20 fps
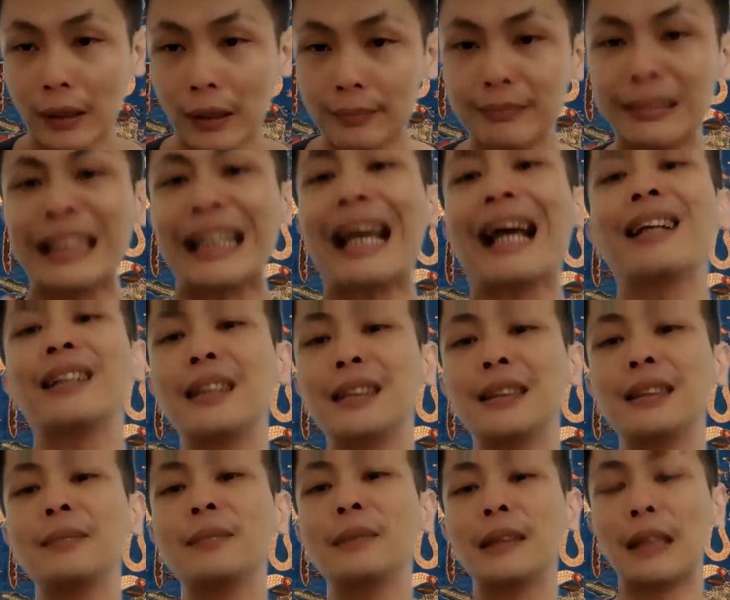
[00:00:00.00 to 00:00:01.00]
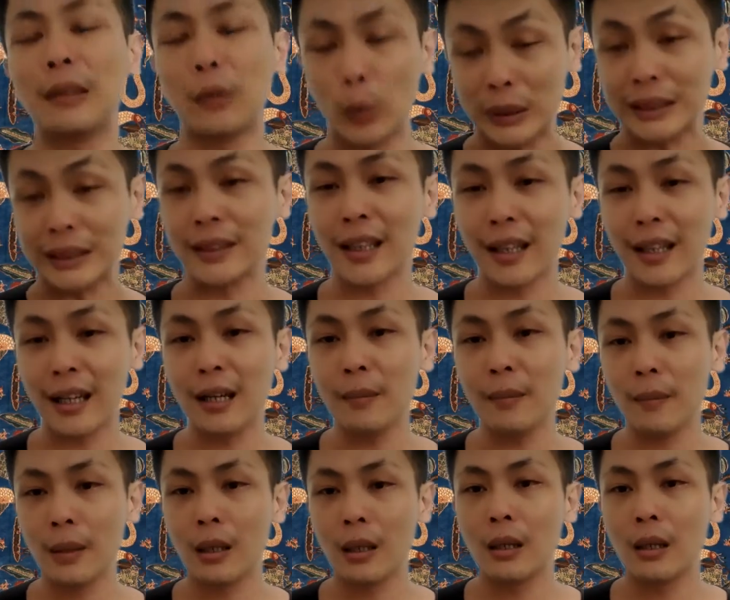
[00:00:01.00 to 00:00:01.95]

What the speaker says: like mechanisms that were set up